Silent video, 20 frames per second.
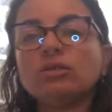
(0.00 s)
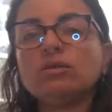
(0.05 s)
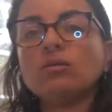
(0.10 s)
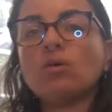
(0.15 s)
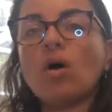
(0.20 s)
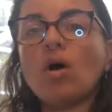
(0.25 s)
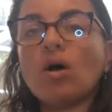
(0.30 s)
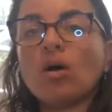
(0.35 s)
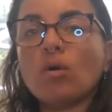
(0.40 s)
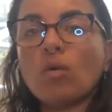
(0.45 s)

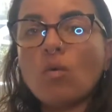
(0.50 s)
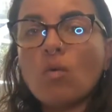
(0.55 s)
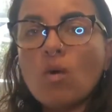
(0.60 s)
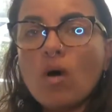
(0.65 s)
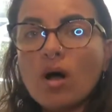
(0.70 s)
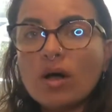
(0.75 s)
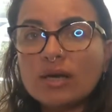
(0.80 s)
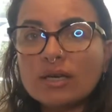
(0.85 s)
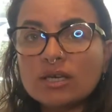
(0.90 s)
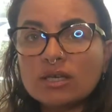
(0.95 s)
You are
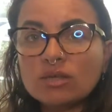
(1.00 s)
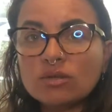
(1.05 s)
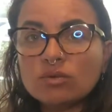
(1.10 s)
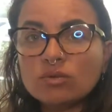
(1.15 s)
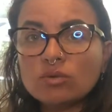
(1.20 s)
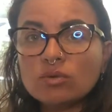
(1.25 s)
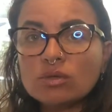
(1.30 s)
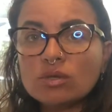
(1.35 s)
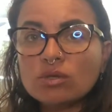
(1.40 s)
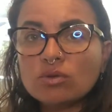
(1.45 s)
walking
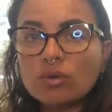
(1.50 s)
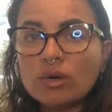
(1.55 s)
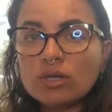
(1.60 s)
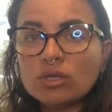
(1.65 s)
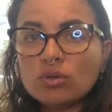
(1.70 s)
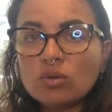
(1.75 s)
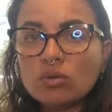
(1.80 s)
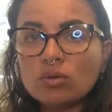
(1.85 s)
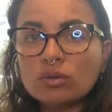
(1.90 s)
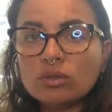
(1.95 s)
through the
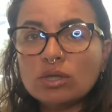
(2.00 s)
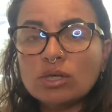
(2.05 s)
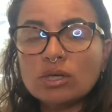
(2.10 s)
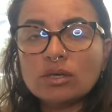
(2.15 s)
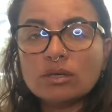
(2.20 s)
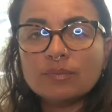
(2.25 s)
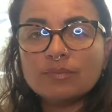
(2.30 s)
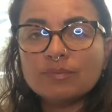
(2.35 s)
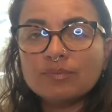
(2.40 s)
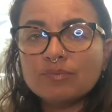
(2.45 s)
threshold.
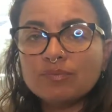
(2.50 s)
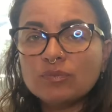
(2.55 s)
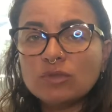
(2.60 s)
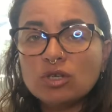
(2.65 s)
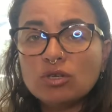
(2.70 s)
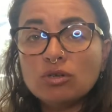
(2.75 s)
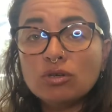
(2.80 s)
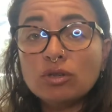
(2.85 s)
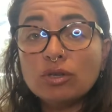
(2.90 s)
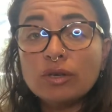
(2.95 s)
Look,
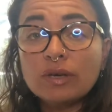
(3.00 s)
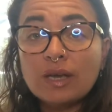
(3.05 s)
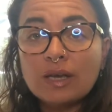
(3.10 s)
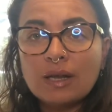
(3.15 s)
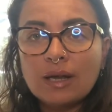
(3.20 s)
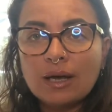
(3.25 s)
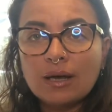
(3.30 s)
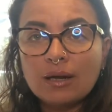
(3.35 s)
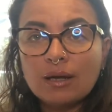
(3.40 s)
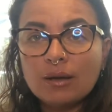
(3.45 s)
you're
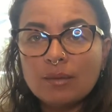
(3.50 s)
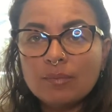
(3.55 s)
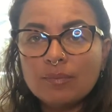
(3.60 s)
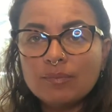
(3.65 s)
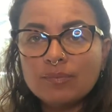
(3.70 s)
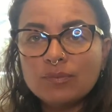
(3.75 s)
looking at it.